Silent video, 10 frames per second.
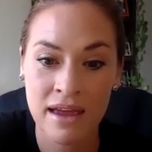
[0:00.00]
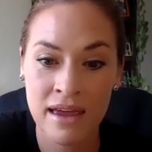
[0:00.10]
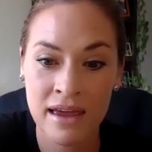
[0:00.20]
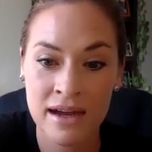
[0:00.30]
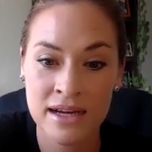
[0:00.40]

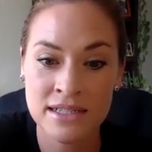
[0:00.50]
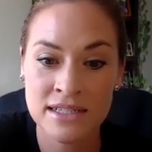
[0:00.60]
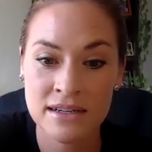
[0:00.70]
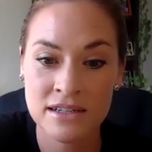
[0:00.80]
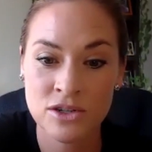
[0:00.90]

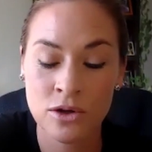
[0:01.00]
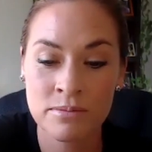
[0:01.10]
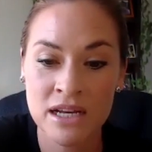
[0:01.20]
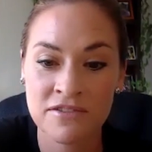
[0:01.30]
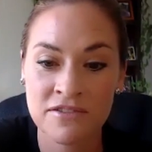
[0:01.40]
and told
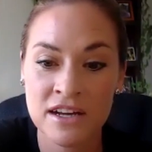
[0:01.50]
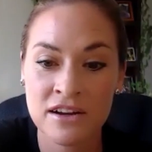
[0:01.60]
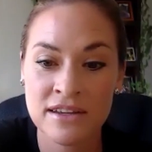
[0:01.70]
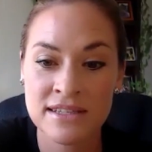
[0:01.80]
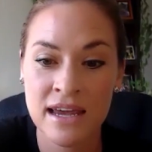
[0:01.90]
me to feed
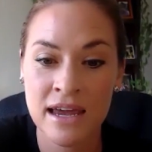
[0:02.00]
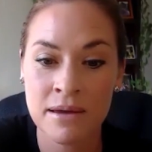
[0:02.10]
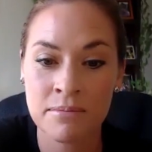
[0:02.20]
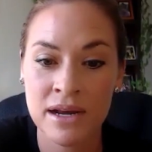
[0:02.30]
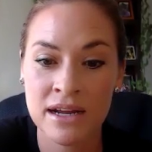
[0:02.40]
her the
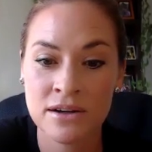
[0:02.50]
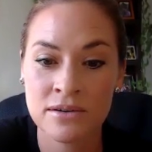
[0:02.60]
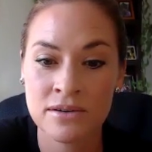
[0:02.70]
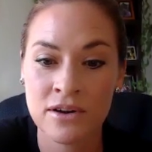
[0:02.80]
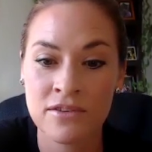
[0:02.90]
same, but I
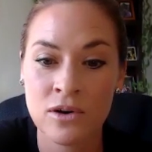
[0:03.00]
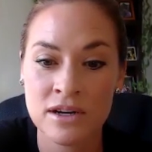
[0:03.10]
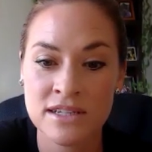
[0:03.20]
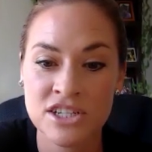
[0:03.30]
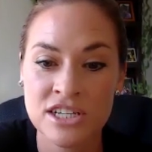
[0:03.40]
don't know, of
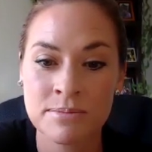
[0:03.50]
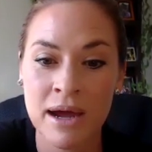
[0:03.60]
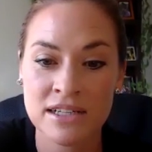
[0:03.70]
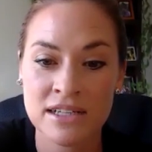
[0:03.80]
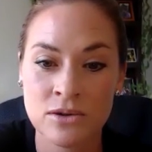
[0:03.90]
course, and she's
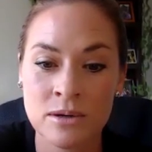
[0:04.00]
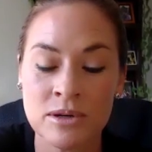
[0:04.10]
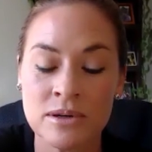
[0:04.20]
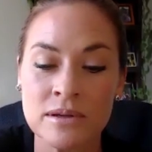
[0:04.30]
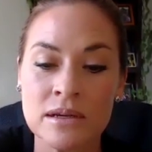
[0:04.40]
back to
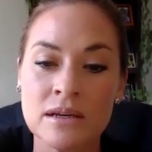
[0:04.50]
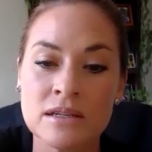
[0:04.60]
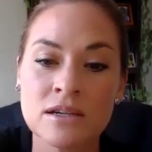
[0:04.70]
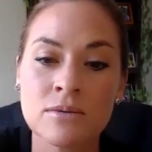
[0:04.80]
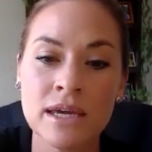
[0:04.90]
normal.
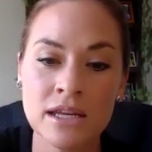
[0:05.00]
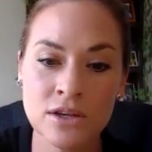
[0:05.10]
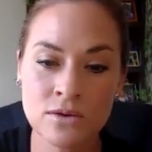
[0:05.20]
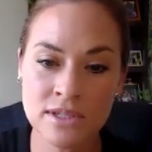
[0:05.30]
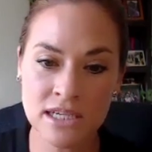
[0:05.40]
So we can
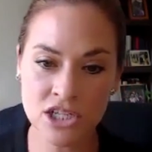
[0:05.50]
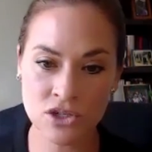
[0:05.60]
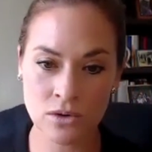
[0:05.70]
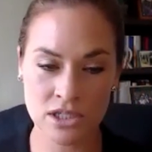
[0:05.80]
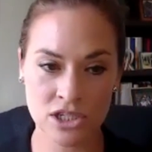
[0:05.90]
use these
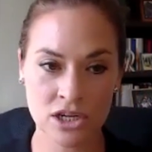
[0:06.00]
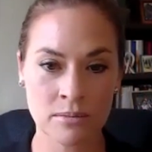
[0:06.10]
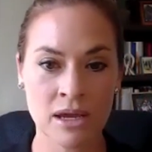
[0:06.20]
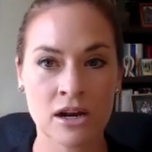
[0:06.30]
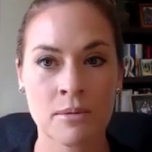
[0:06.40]
short
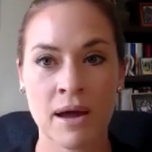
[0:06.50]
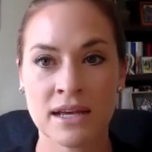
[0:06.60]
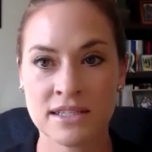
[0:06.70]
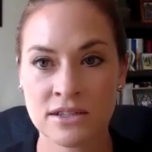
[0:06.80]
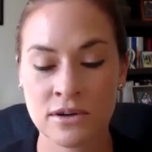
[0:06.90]
term, get our
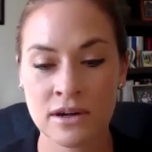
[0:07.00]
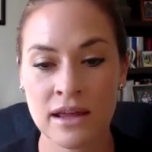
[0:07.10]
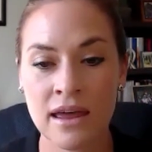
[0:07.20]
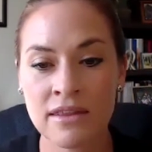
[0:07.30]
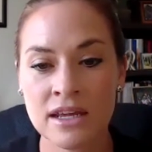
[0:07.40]
pets through
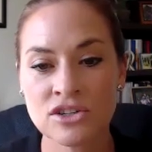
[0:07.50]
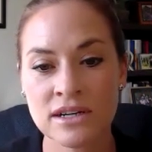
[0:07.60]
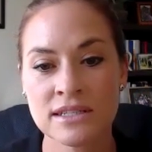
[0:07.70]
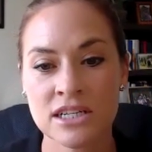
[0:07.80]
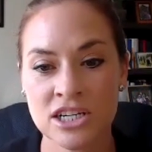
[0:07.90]
it, and then
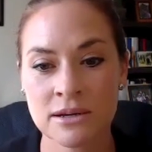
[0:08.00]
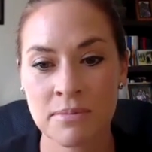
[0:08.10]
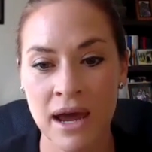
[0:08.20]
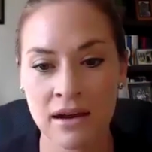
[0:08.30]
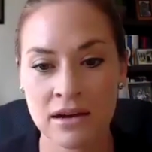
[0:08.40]
transition
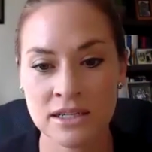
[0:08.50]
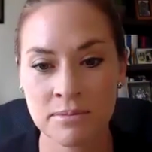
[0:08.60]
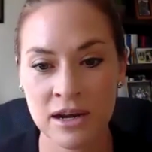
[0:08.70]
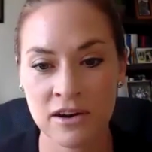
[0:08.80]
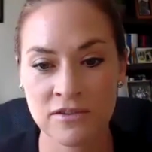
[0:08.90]
back onto
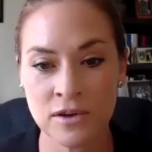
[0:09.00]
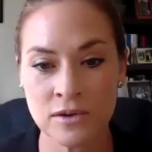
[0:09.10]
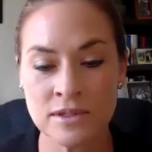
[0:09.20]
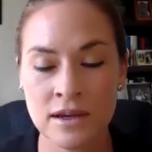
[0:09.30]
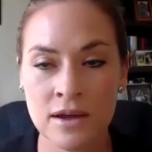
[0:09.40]
better
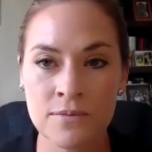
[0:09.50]
foods.